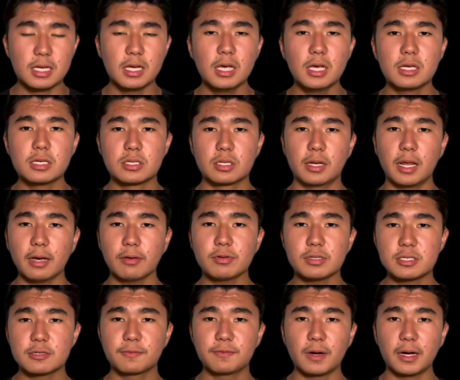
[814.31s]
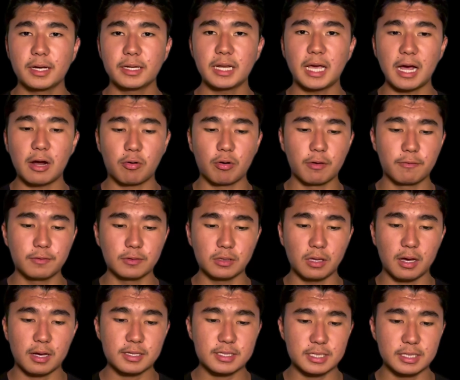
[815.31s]
So now let's find our
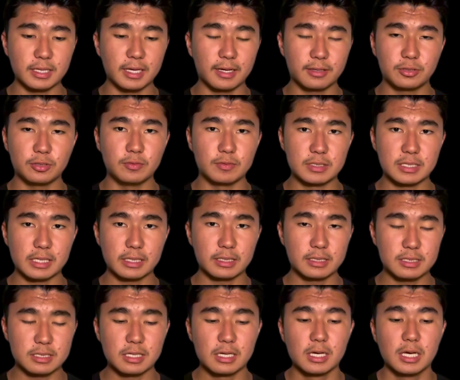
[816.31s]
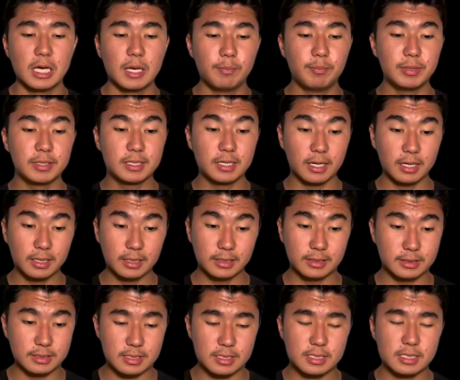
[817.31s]
velocity at 2 seconds,
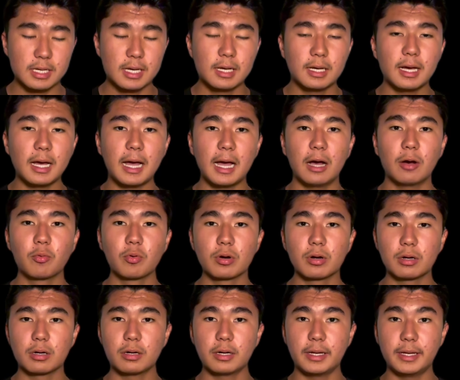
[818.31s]
because our